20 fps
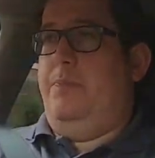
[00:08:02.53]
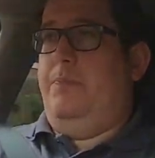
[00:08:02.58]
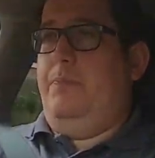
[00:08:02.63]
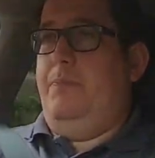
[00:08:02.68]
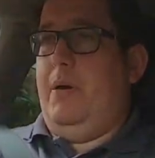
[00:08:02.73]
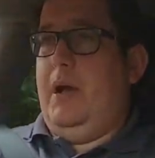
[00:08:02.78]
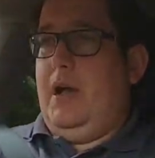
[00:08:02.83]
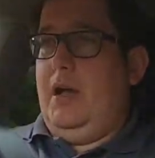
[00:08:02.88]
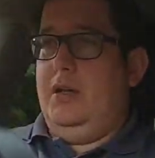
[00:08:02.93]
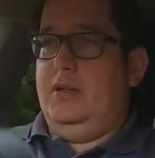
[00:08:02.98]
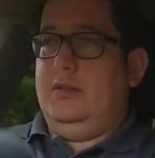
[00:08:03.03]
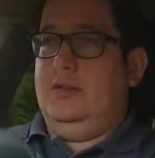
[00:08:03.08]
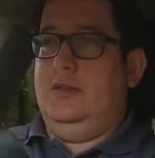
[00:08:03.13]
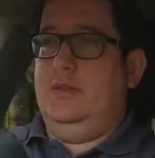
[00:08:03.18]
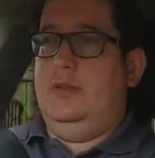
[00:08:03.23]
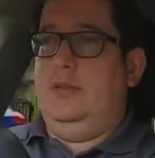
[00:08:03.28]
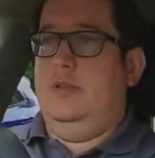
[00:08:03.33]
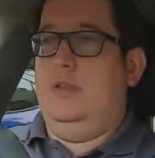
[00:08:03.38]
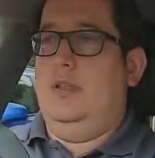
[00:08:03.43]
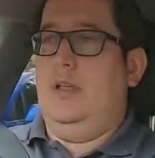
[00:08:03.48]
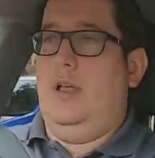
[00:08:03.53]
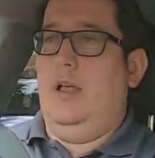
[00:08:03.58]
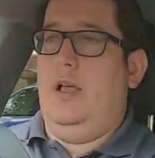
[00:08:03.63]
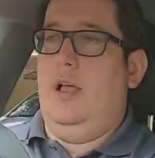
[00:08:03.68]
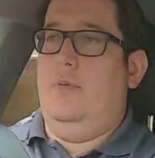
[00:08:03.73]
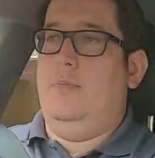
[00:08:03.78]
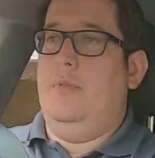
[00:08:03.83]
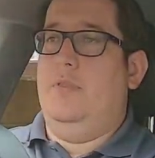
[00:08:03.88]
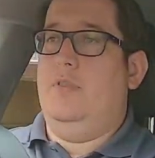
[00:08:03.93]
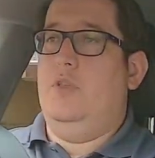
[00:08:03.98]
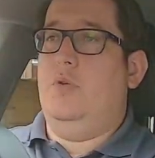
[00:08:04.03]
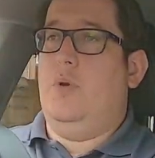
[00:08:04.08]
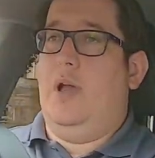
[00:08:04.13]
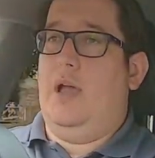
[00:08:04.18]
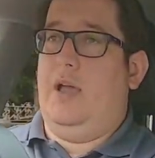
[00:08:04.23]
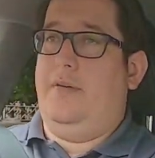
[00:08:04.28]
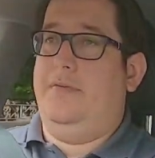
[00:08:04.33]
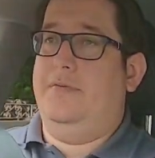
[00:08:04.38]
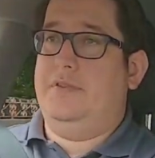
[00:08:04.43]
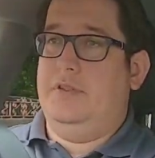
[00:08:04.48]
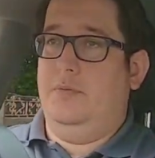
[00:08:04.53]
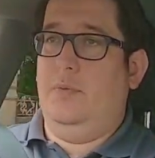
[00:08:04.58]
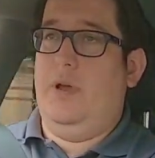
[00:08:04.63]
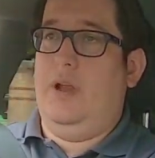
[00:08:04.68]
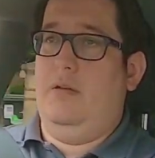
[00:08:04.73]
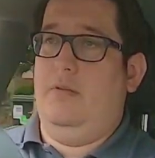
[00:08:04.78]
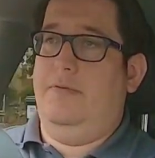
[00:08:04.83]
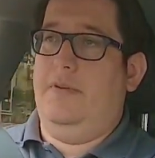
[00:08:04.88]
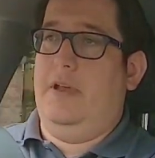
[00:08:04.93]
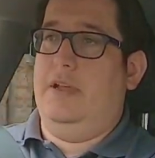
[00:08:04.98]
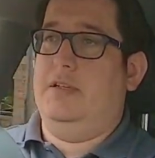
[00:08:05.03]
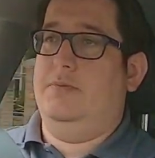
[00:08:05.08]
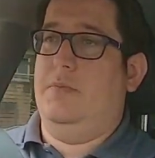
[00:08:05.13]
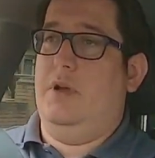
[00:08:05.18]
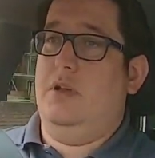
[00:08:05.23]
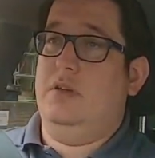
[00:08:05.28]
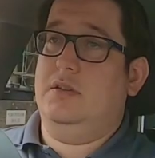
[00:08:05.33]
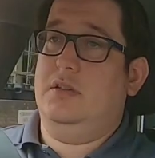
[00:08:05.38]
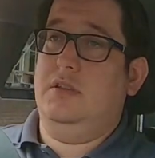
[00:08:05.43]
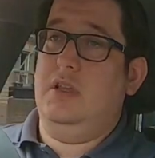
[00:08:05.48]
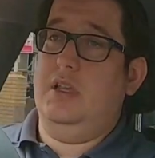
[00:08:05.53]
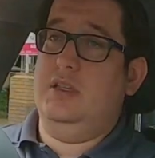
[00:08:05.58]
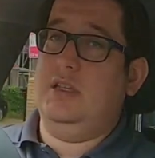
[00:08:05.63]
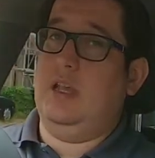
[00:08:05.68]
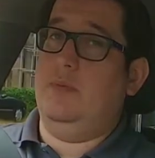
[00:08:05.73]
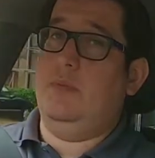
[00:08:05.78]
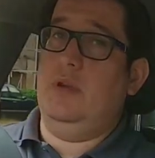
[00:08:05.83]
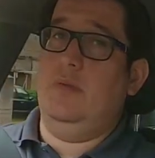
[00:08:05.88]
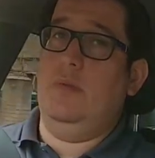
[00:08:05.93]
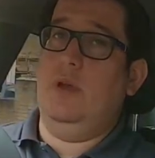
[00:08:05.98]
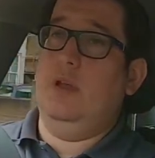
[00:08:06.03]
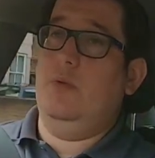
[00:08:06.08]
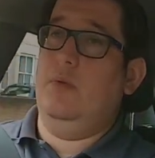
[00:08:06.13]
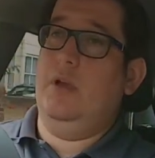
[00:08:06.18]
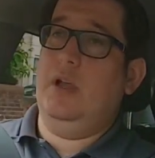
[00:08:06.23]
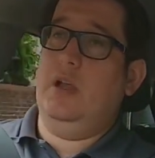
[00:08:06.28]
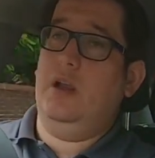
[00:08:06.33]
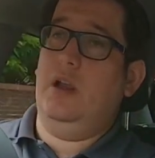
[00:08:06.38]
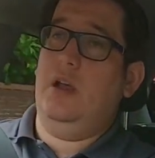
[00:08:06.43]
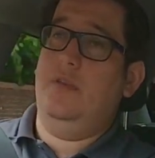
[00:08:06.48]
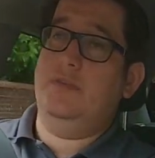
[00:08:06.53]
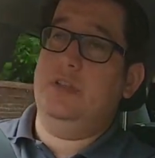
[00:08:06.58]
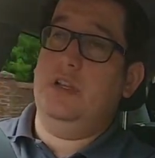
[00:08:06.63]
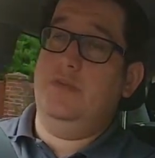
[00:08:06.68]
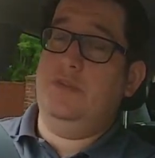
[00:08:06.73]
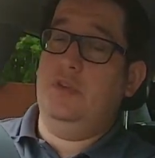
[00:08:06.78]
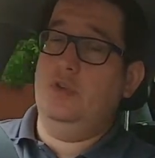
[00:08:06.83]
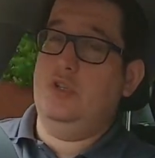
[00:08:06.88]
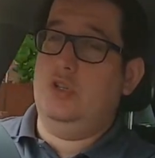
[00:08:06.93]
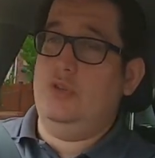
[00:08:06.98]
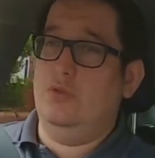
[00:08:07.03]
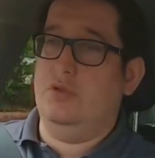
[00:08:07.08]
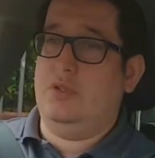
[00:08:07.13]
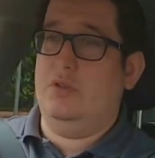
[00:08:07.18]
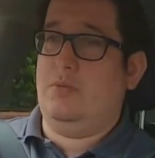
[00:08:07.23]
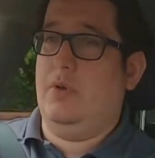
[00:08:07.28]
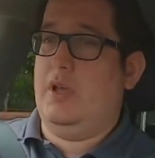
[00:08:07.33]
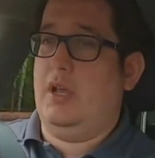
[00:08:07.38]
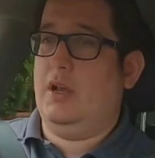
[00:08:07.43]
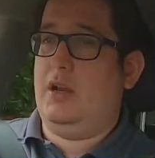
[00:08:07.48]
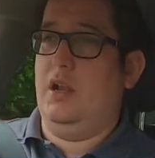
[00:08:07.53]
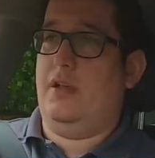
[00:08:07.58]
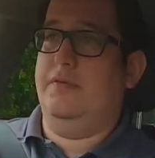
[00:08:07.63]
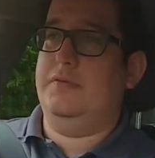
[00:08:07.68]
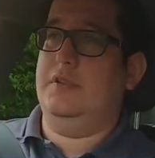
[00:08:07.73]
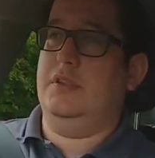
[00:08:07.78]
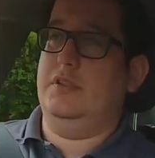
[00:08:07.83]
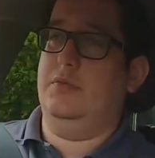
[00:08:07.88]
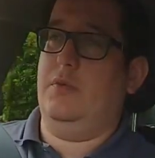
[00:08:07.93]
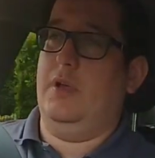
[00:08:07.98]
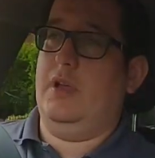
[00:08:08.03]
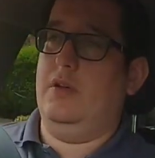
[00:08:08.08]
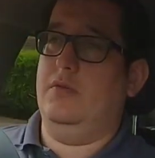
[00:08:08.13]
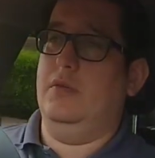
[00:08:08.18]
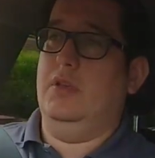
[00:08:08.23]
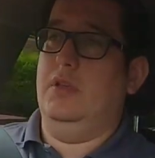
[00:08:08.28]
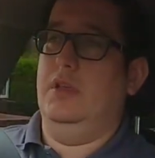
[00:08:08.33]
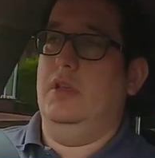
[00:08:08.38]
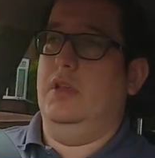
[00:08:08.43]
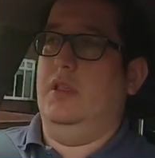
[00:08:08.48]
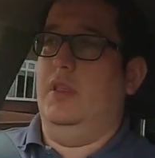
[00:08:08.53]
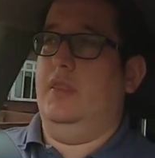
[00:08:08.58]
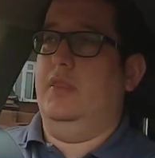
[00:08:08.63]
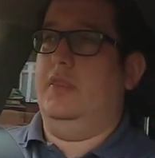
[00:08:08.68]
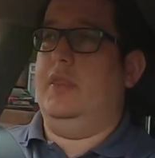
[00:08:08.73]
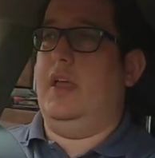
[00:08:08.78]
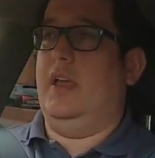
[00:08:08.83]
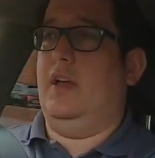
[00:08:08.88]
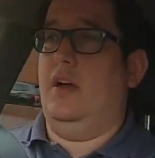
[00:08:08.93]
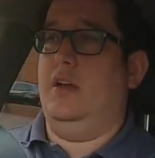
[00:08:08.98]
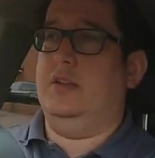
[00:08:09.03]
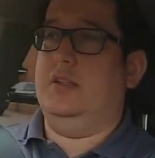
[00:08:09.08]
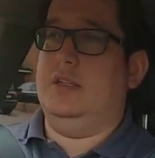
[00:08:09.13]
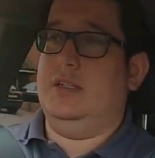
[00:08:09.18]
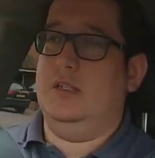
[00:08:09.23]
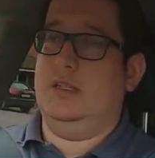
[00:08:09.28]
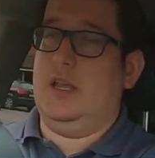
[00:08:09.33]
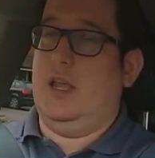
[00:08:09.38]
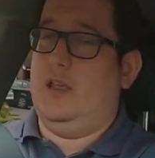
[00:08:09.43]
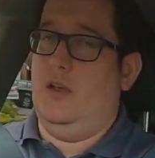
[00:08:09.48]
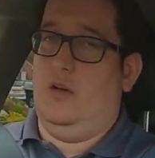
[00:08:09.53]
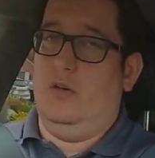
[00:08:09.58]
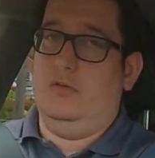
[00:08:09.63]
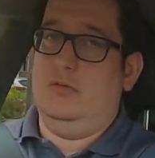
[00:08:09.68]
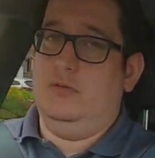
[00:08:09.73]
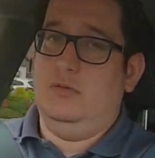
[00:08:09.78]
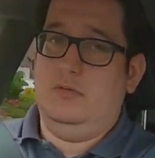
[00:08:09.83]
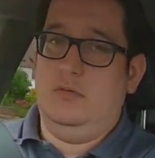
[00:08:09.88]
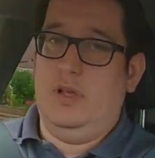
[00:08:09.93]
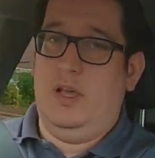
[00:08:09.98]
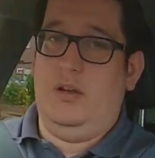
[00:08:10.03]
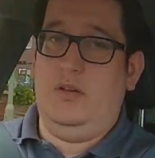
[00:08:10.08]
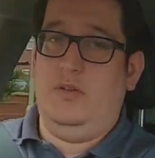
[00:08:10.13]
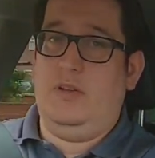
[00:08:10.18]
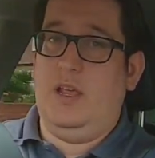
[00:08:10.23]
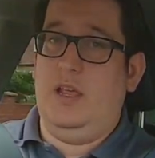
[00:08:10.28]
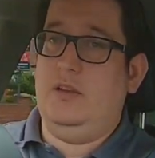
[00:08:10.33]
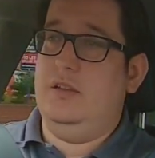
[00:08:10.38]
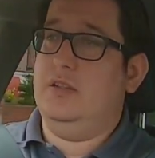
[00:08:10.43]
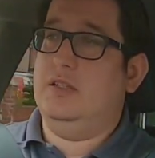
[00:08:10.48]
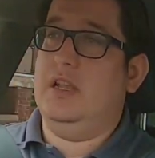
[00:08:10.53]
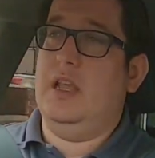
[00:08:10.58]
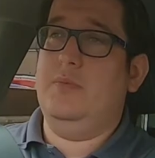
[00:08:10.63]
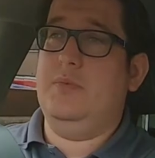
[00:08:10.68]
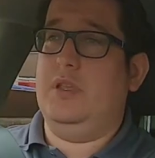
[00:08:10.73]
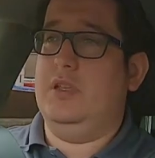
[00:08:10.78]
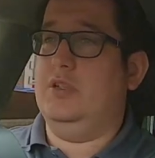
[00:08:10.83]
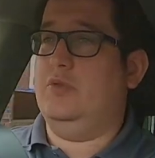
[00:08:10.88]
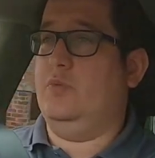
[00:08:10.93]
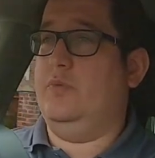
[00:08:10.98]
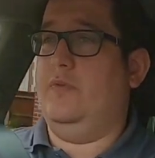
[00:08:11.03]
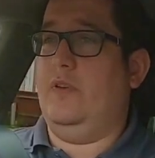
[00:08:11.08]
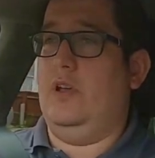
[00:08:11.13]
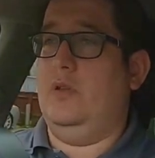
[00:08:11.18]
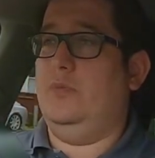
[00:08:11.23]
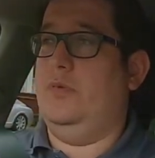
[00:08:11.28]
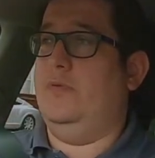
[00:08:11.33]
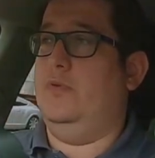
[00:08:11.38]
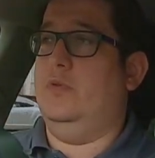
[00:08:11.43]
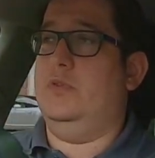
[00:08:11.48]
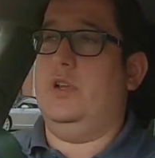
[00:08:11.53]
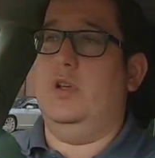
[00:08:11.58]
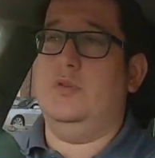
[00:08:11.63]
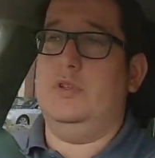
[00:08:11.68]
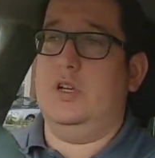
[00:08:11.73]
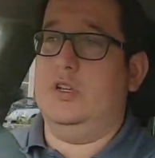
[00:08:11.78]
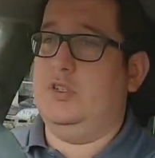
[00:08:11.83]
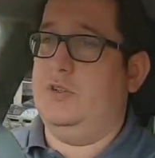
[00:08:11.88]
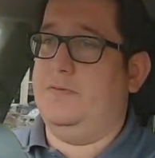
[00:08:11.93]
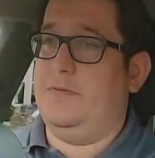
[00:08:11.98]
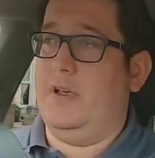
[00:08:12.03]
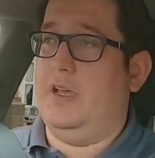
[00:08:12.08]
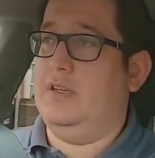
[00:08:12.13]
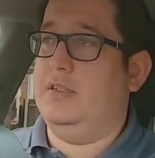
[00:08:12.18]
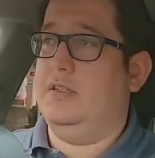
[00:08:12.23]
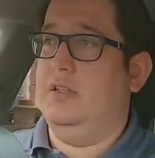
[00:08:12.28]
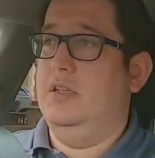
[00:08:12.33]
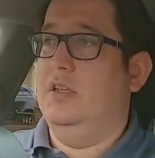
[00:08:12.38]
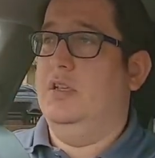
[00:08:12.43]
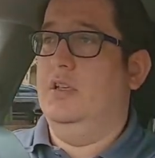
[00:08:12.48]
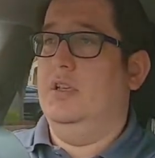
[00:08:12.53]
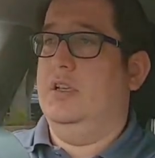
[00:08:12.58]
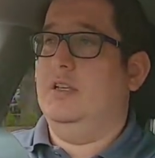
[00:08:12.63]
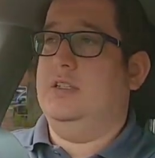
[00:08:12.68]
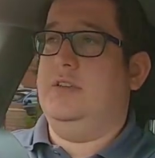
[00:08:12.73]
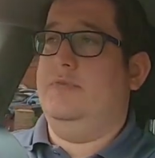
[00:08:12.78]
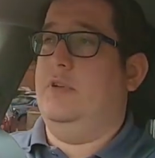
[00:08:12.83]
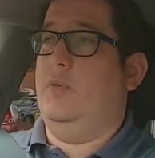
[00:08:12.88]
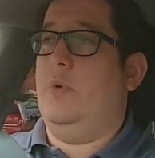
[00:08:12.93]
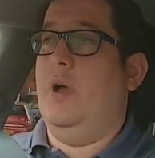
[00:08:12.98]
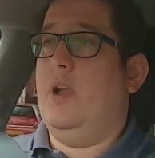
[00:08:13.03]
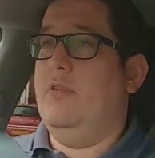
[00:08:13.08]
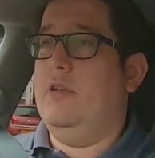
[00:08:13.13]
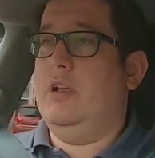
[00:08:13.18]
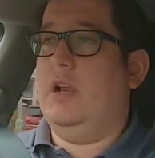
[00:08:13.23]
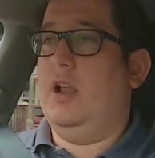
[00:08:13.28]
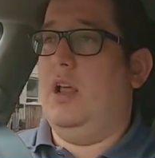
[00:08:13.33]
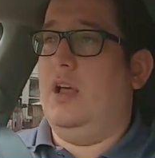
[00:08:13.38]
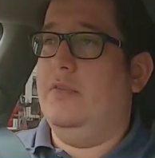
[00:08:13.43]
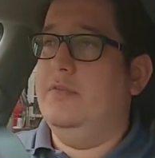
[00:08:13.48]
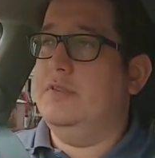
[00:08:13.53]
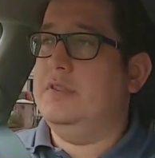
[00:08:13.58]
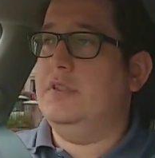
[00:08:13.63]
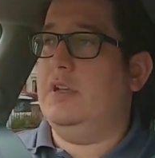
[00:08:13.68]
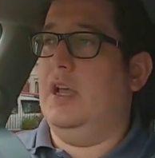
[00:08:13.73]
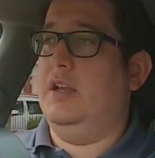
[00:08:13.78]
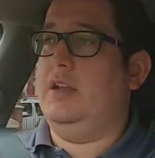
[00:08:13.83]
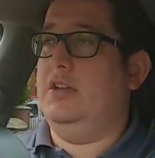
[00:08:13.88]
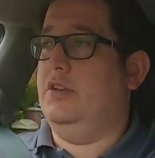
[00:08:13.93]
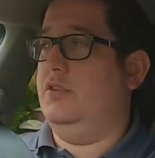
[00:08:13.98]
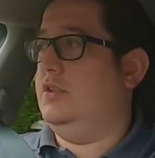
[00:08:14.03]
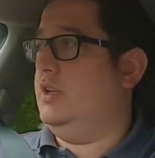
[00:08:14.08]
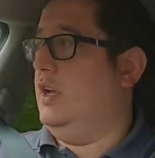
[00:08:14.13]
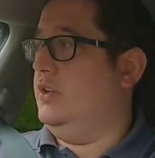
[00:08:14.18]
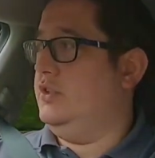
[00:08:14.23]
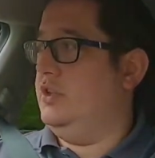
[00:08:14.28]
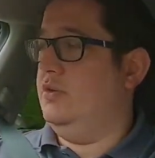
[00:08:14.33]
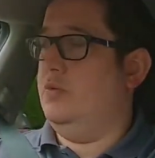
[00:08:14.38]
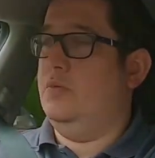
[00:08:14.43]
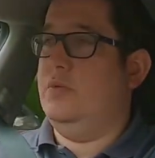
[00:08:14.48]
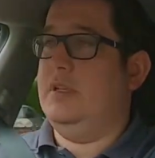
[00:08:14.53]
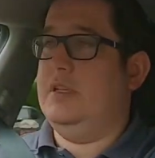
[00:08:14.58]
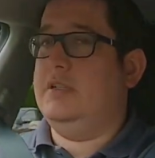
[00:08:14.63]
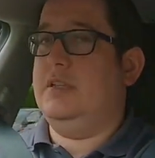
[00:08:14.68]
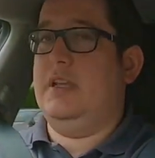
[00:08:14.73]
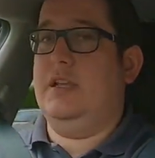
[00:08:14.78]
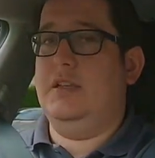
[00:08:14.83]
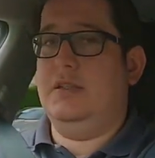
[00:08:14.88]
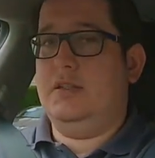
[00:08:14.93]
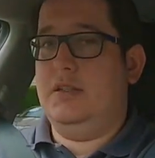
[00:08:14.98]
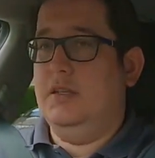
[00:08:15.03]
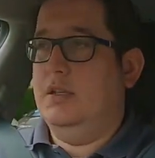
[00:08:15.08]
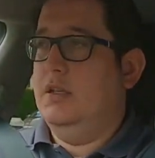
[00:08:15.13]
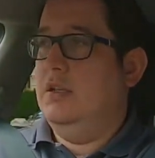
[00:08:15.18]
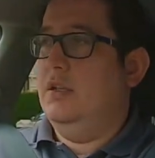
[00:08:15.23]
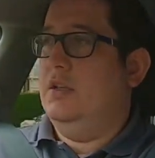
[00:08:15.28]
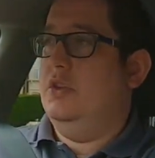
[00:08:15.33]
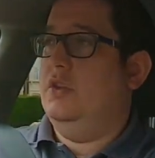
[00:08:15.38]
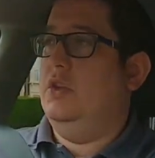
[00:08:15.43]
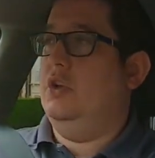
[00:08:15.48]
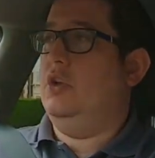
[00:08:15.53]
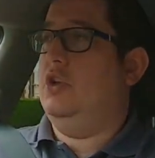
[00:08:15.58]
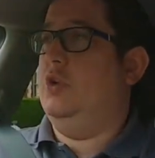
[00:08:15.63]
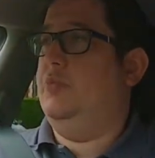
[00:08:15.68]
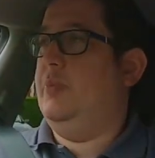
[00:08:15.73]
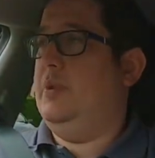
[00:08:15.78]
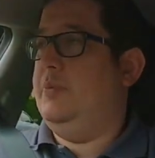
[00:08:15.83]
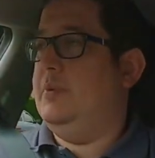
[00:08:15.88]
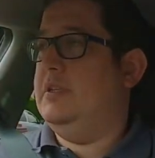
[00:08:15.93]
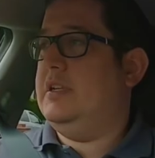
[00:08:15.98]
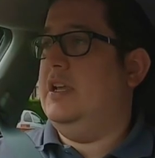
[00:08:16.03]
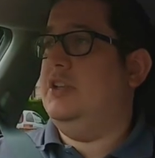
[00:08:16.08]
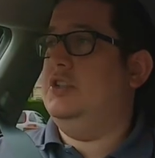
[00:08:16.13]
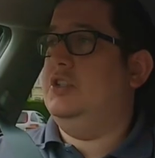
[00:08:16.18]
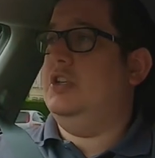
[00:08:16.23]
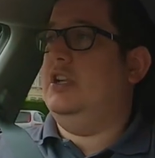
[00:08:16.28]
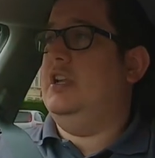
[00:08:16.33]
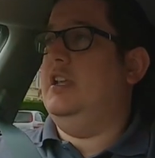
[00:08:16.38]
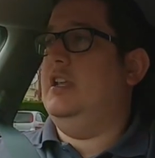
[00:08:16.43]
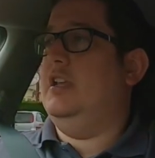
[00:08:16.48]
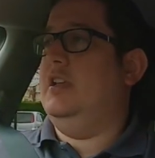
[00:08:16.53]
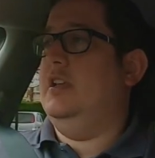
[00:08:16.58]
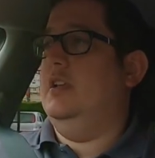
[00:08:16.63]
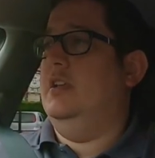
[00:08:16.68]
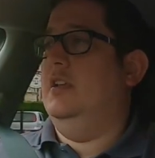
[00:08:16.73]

But you have to wear a face mask. The examiner may wear gloves, and if you choose to wear gloves as well, they are to stay on. And again, same things we've heard before, don't touch your face, because if you're wearing gloves and then you're touching all these things that could be potentially